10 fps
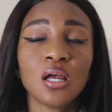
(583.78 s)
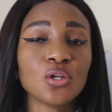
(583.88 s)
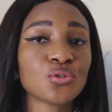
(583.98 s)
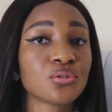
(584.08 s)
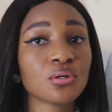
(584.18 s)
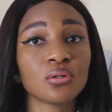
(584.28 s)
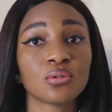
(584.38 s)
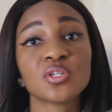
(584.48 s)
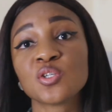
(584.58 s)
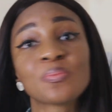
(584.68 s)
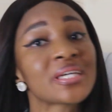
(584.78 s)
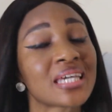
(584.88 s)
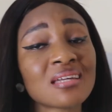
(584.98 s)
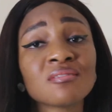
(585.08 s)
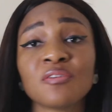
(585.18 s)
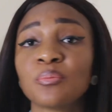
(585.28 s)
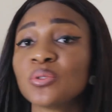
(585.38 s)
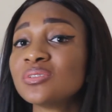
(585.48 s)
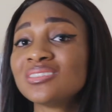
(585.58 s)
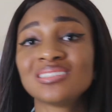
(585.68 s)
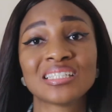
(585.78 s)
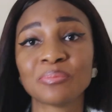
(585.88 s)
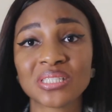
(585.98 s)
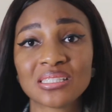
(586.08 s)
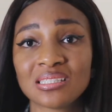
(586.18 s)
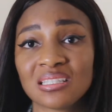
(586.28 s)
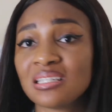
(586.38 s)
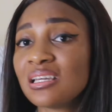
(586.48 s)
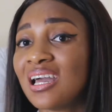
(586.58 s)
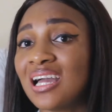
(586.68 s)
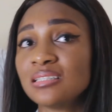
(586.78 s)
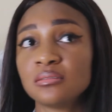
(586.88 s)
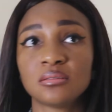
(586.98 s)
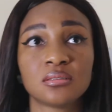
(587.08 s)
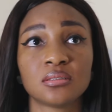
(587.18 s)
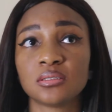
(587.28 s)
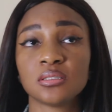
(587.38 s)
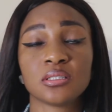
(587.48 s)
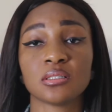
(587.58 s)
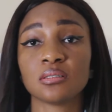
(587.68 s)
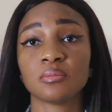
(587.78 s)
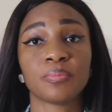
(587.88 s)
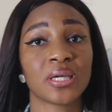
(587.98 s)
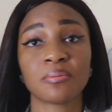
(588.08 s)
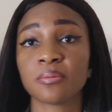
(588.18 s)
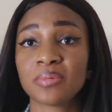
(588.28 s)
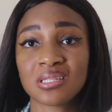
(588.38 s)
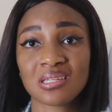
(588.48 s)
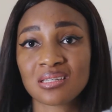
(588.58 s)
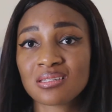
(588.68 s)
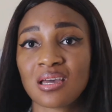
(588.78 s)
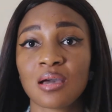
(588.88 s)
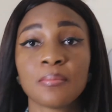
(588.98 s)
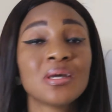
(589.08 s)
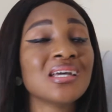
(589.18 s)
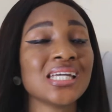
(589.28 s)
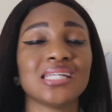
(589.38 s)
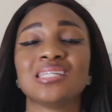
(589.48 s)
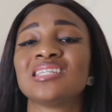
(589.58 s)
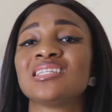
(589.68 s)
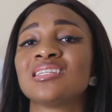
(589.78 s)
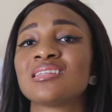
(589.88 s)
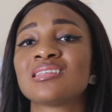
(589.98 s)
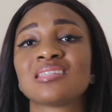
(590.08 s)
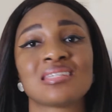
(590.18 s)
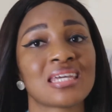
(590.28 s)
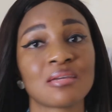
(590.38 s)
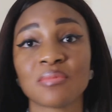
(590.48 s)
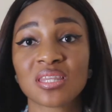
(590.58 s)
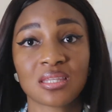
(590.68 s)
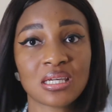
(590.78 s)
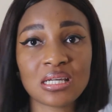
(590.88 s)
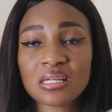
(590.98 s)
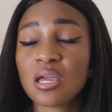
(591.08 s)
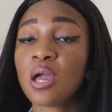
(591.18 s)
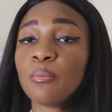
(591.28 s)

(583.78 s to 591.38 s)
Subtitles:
So speaking for both CBT and the paper-based exam is the same thing,